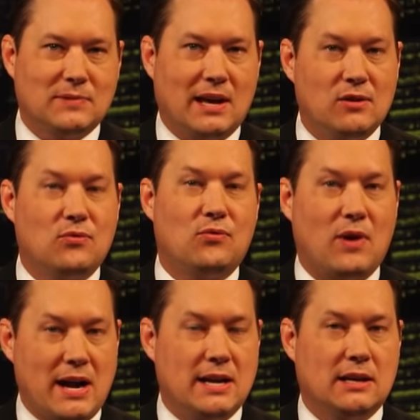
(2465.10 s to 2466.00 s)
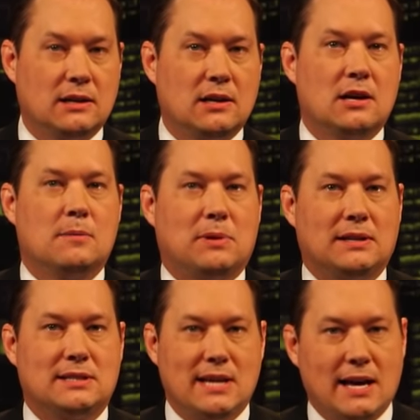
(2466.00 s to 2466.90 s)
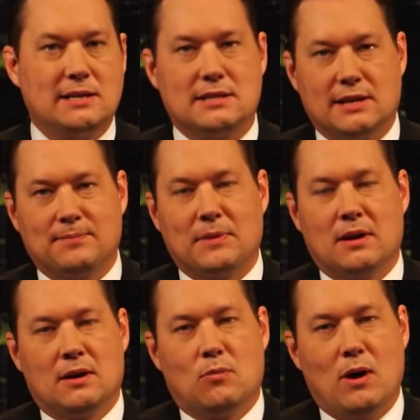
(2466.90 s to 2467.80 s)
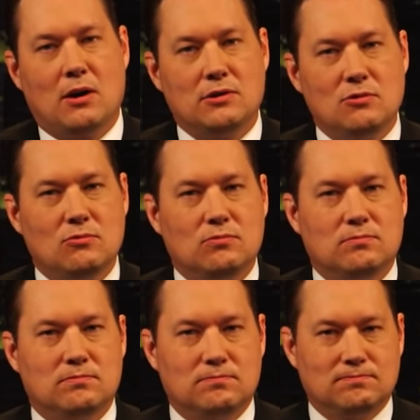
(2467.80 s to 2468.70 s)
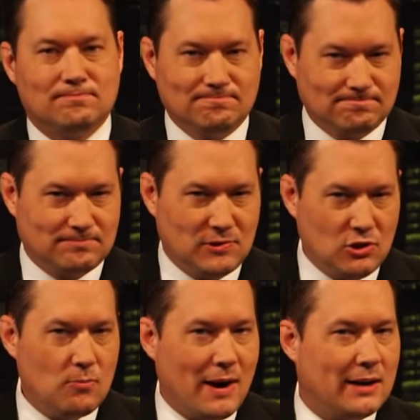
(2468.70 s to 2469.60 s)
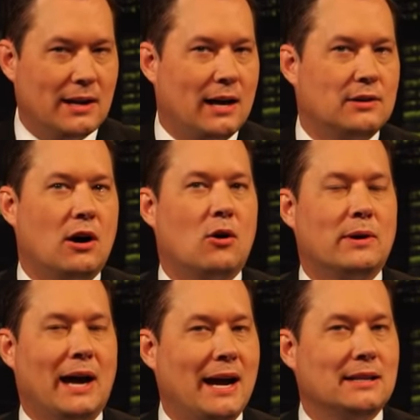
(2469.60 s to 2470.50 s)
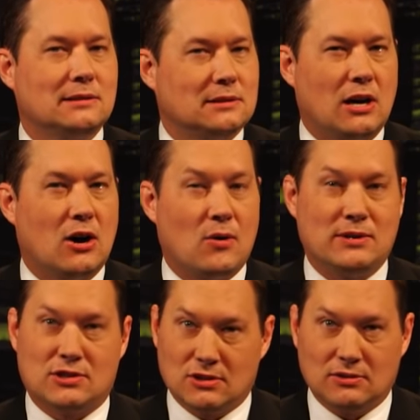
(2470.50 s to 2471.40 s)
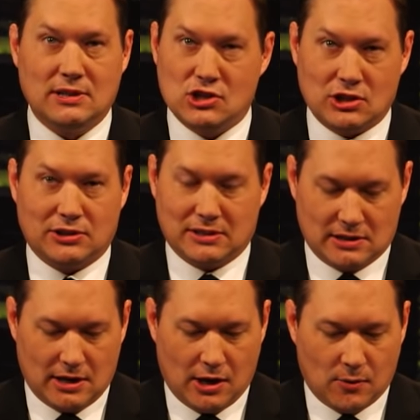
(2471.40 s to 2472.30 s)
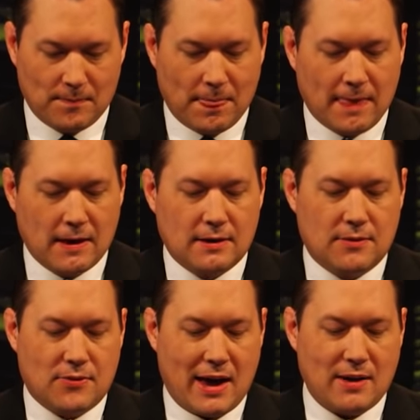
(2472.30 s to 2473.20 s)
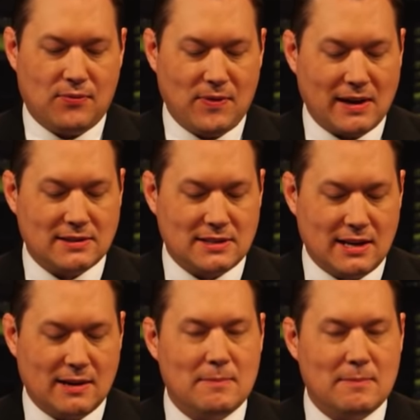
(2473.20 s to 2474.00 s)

Get it? Fighting plus texting. Well, you might not know, and I didn't know, and certainly Jill didn't know, that fexting